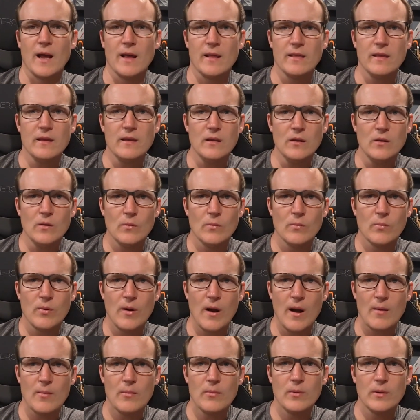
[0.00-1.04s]
I think you
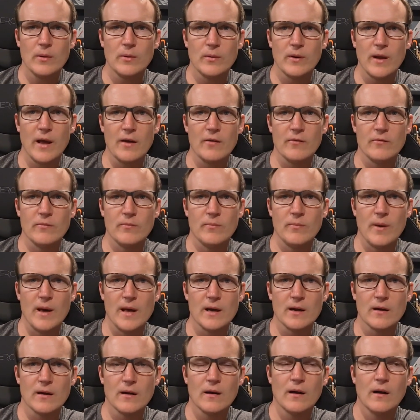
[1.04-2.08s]
probably would have
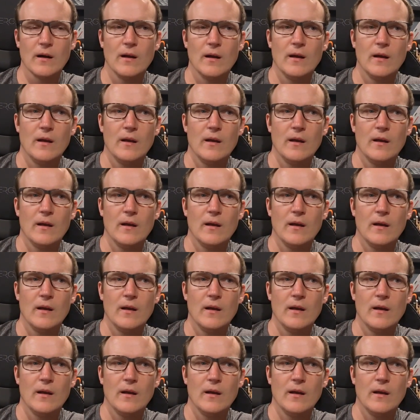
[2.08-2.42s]
better